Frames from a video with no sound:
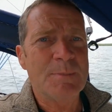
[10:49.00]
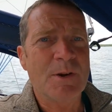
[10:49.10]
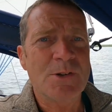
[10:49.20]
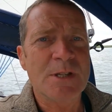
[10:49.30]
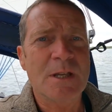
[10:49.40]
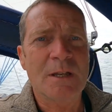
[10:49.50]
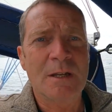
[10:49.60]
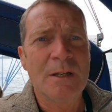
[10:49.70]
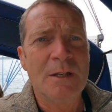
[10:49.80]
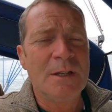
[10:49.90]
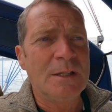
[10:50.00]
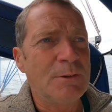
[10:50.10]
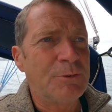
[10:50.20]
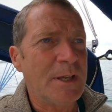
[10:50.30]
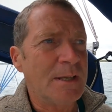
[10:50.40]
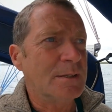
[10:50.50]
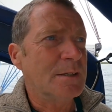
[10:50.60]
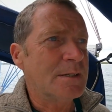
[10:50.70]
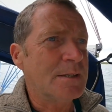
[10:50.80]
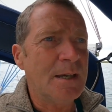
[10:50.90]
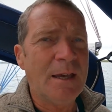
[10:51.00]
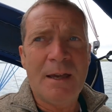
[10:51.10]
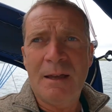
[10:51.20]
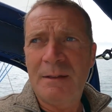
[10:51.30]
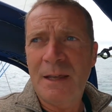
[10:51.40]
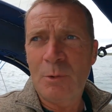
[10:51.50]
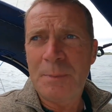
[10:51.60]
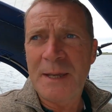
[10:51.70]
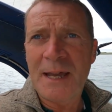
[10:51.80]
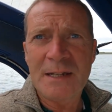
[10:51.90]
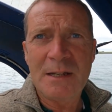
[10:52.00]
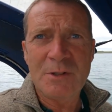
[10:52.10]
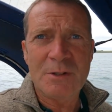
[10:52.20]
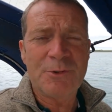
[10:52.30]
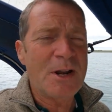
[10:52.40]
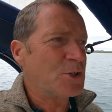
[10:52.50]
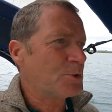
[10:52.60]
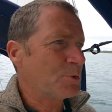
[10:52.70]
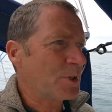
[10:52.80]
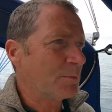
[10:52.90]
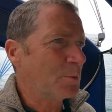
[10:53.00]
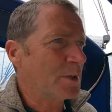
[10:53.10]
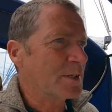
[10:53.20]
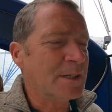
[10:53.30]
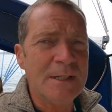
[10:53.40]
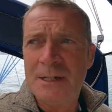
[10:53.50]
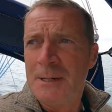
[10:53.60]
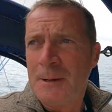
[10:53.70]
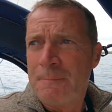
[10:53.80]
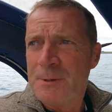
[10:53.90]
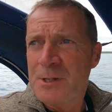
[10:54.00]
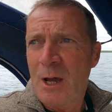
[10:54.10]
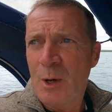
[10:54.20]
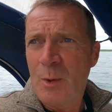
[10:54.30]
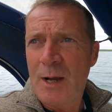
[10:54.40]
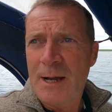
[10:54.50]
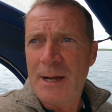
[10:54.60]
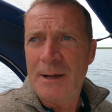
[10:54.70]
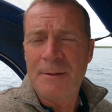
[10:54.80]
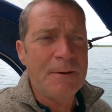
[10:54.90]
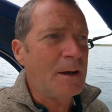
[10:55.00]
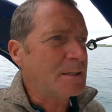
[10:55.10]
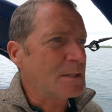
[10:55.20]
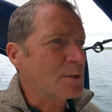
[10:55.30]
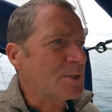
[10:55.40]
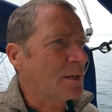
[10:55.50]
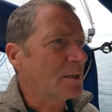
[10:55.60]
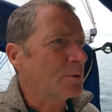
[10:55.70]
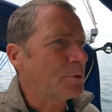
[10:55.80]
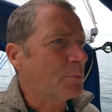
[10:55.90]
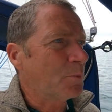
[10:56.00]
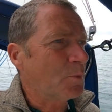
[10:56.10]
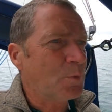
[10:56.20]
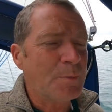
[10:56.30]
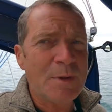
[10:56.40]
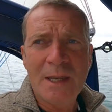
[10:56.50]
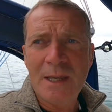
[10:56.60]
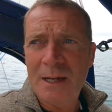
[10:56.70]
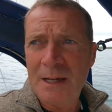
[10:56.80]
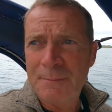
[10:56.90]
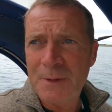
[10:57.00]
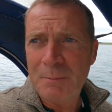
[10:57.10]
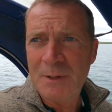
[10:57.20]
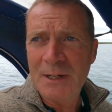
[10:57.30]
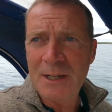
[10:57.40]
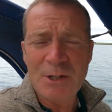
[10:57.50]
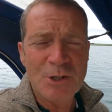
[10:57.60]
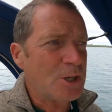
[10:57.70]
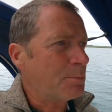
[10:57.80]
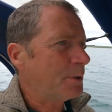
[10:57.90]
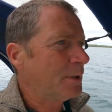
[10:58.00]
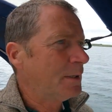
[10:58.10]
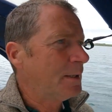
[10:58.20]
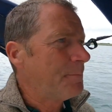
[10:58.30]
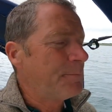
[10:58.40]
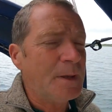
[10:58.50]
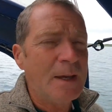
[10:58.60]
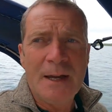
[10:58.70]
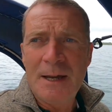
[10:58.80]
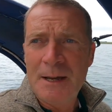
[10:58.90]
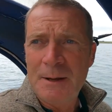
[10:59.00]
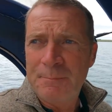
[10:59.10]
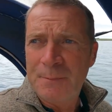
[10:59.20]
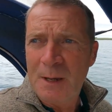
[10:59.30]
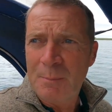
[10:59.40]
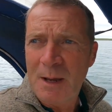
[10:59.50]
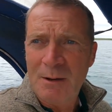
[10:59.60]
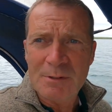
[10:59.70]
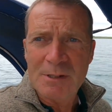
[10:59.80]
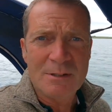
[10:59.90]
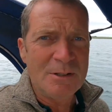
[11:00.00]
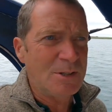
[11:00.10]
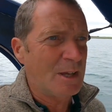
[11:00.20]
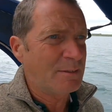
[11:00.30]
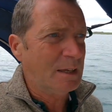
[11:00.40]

amongst the fleet that they would be handed over to the French, which they didn't want. So after a signal from the lead ship, about 30, I